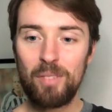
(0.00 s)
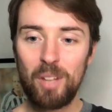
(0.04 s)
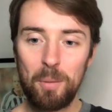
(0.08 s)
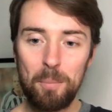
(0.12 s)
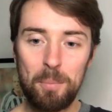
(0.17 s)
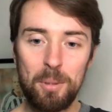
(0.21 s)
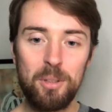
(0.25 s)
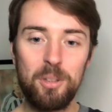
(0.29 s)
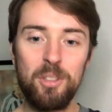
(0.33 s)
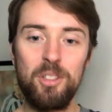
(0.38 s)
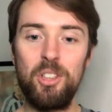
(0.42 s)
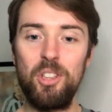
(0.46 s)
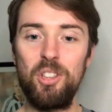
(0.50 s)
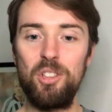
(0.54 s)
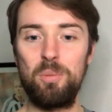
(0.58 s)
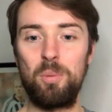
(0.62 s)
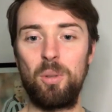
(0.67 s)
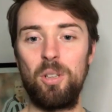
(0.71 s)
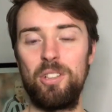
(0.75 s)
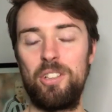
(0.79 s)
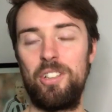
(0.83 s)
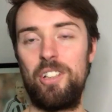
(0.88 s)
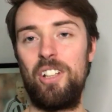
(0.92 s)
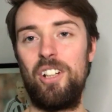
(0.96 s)
but it just
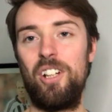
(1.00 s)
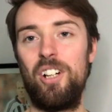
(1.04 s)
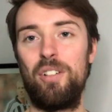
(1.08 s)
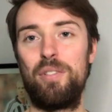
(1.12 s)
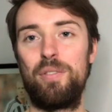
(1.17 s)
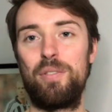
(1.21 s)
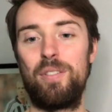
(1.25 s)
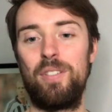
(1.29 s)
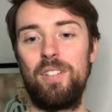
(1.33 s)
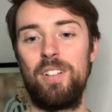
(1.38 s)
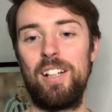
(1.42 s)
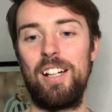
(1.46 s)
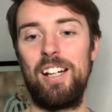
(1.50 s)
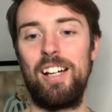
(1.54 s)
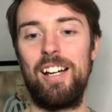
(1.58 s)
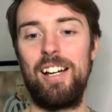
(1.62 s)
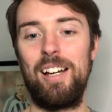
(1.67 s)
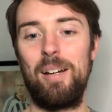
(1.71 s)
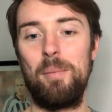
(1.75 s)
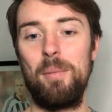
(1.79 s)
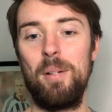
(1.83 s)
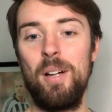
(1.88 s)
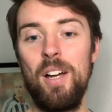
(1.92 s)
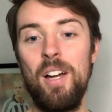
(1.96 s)
wasn't enough.
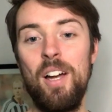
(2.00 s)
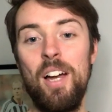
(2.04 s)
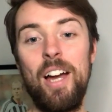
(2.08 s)
And